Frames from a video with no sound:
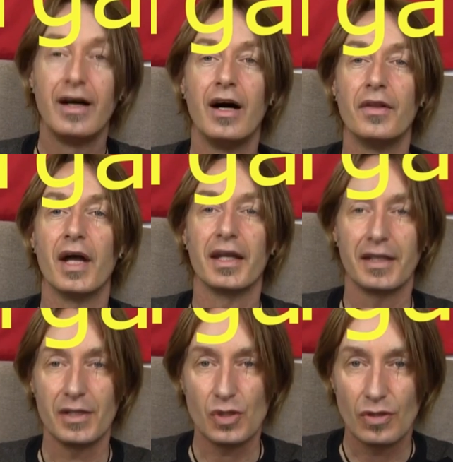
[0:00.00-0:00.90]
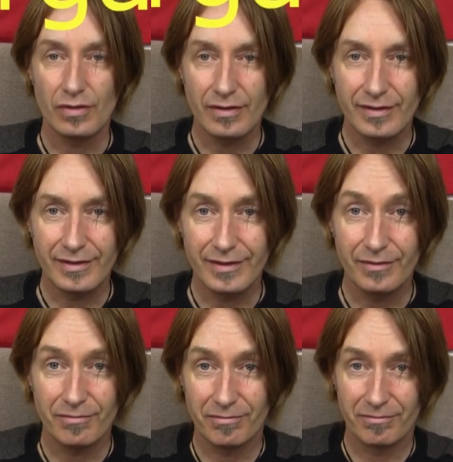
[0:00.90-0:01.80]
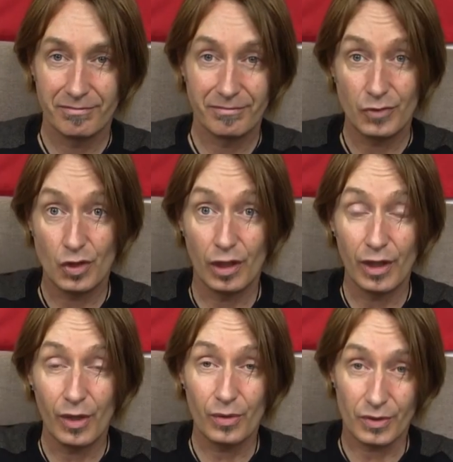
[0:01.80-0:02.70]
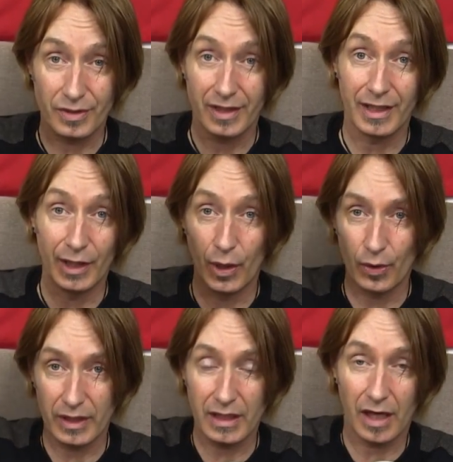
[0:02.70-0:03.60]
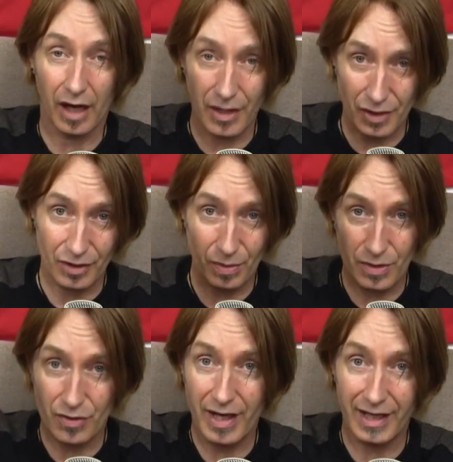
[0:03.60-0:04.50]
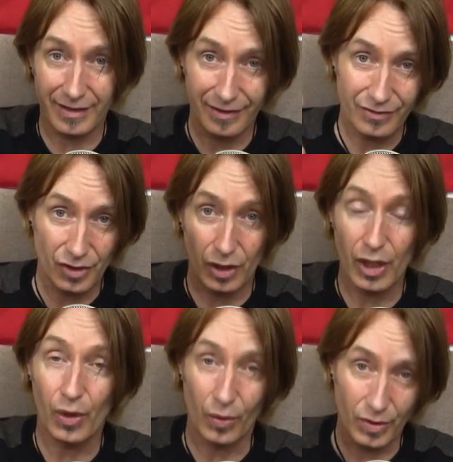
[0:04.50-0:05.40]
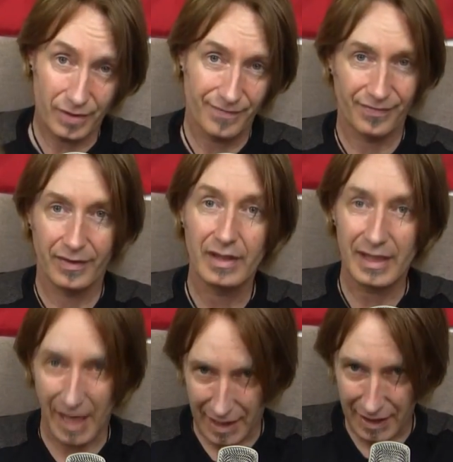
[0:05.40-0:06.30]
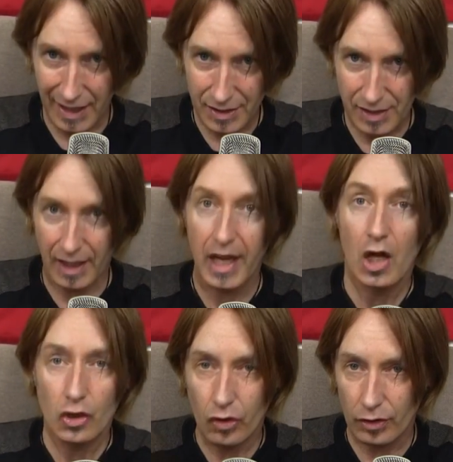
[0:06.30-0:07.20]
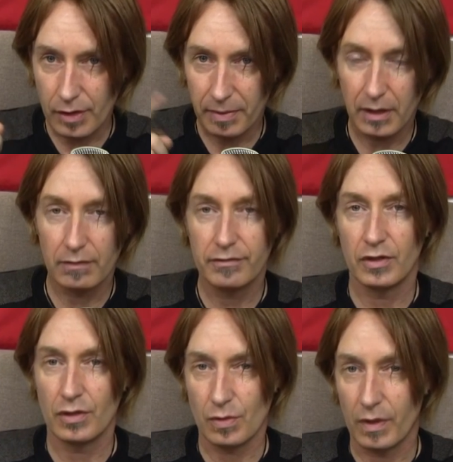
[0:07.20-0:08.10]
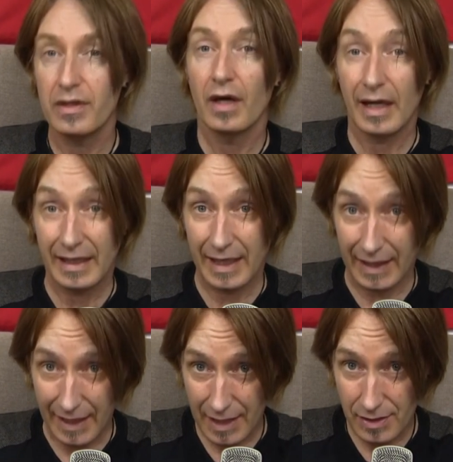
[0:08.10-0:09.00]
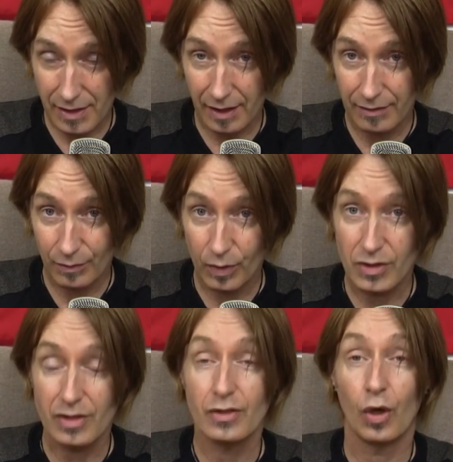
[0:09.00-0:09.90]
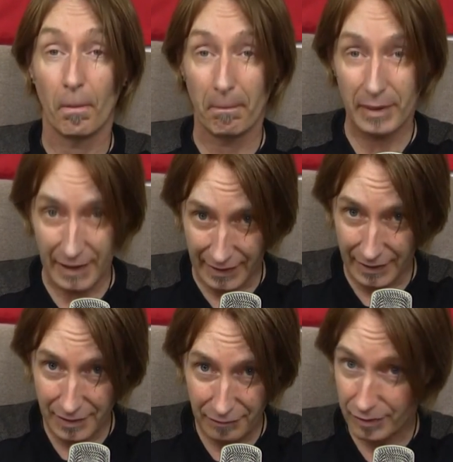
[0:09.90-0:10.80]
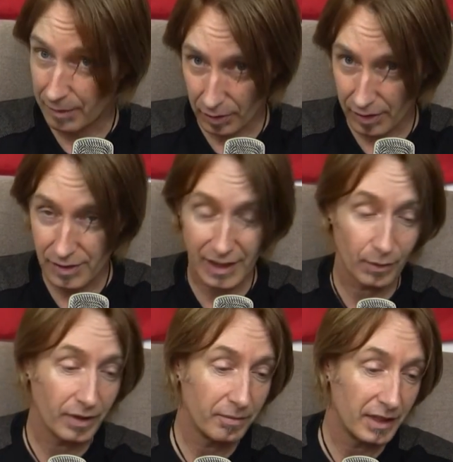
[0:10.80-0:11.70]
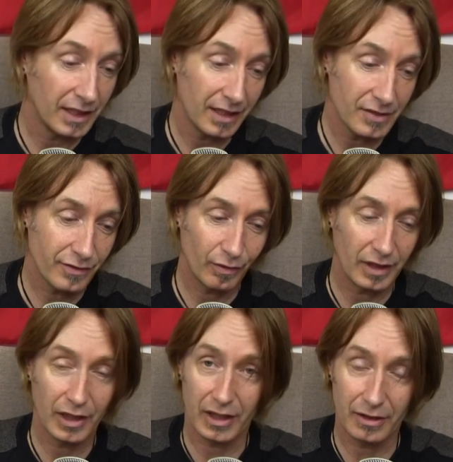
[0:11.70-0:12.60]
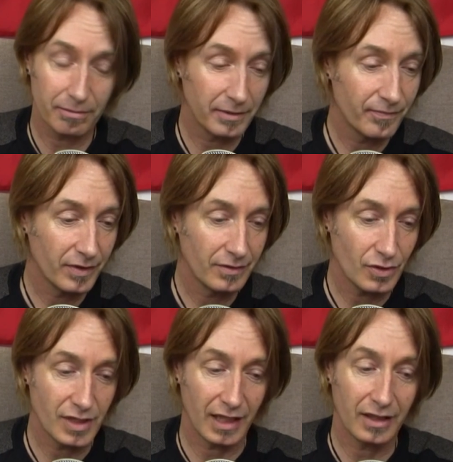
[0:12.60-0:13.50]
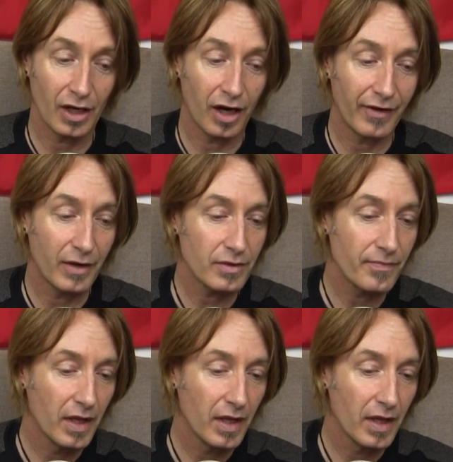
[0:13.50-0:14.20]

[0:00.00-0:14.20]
And that is to load. Yeah, loading cars onto a train. To load, cargarse. Not to be confused with cagarse, which is completely different. I'm not going to tell you what the meaning is. You want to look it up, just take the R out.